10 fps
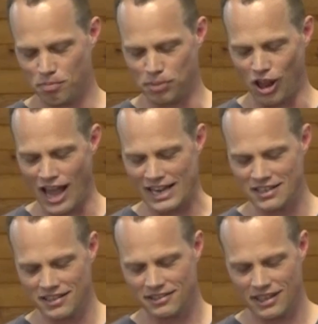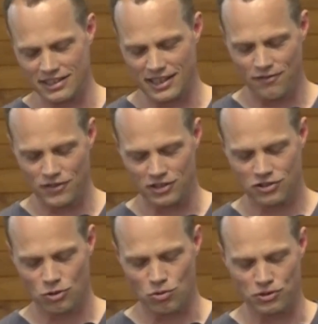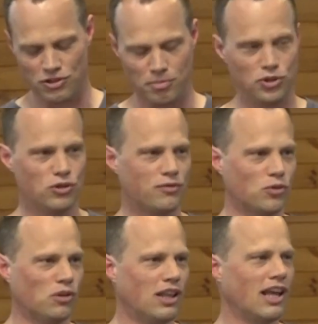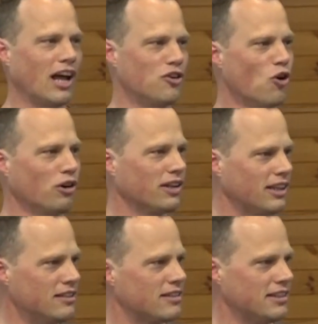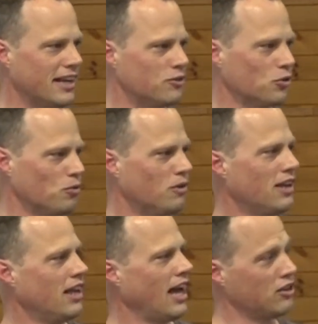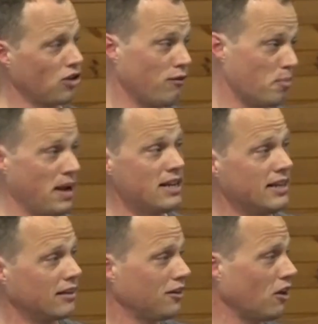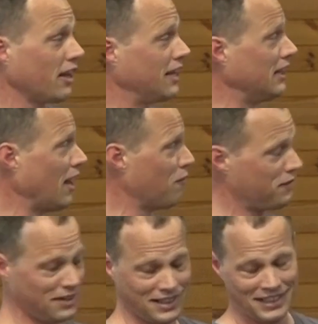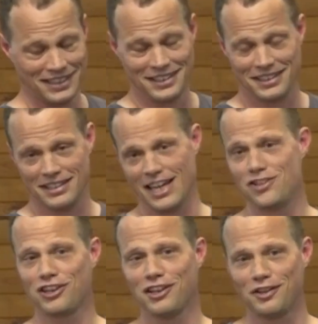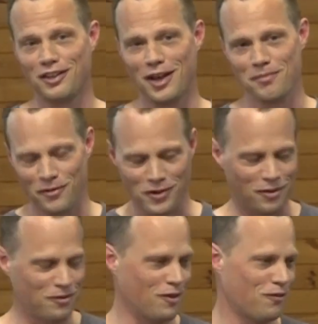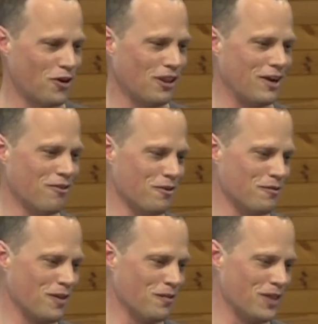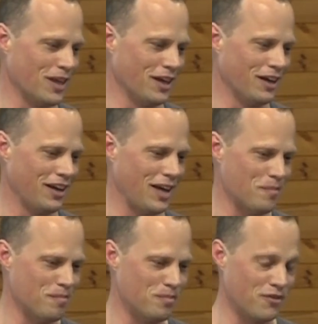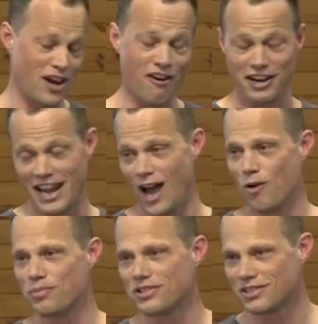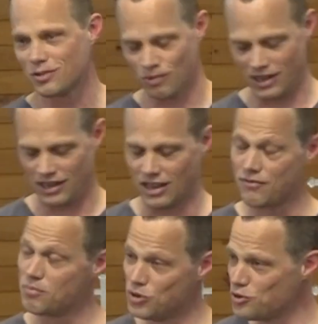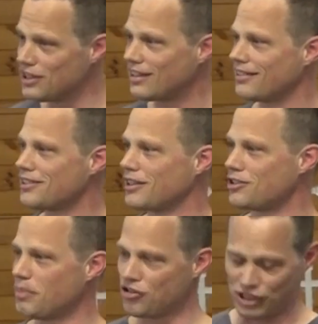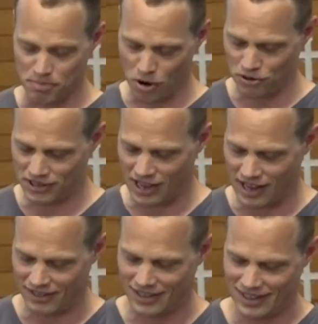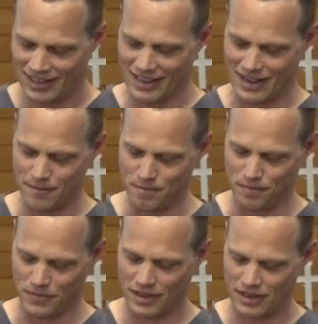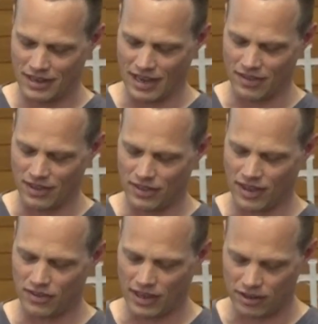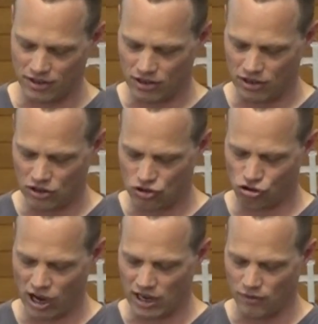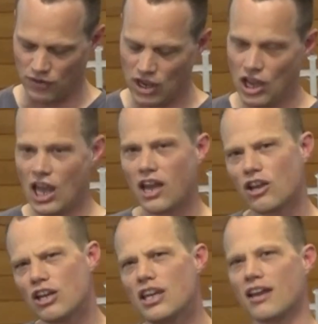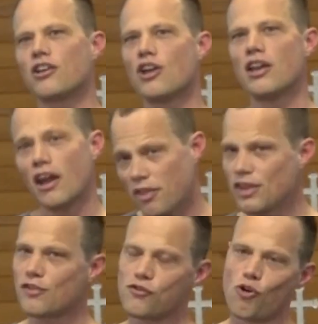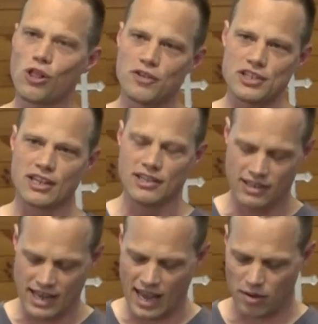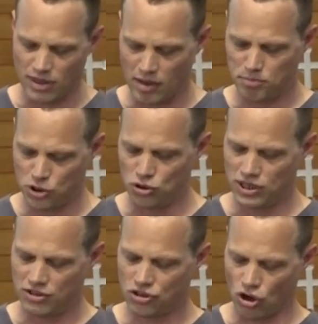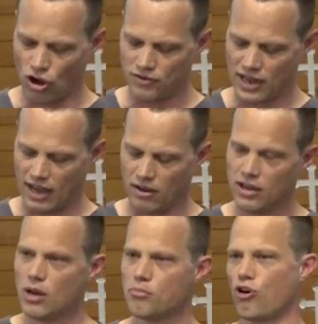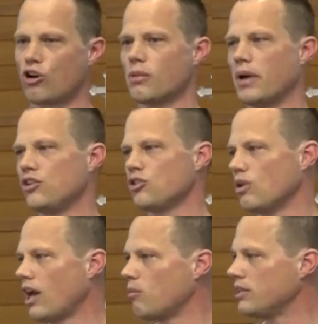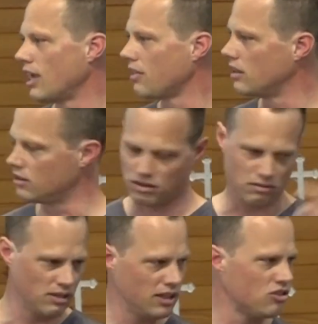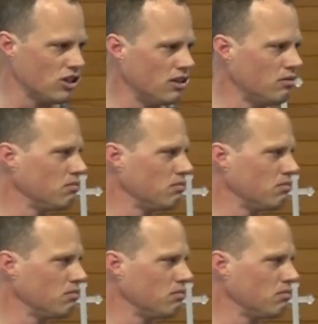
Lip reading: Blindness and deafness towards the beautiful are not incidental. And so for Benedict, he loved nature. I've got a photo later on of the Bavarian Alps where he loved music, especially Mozart. That strain of, and I think it's for all of us to consider how that beauty serves our proclamation, how we take that into liturgy,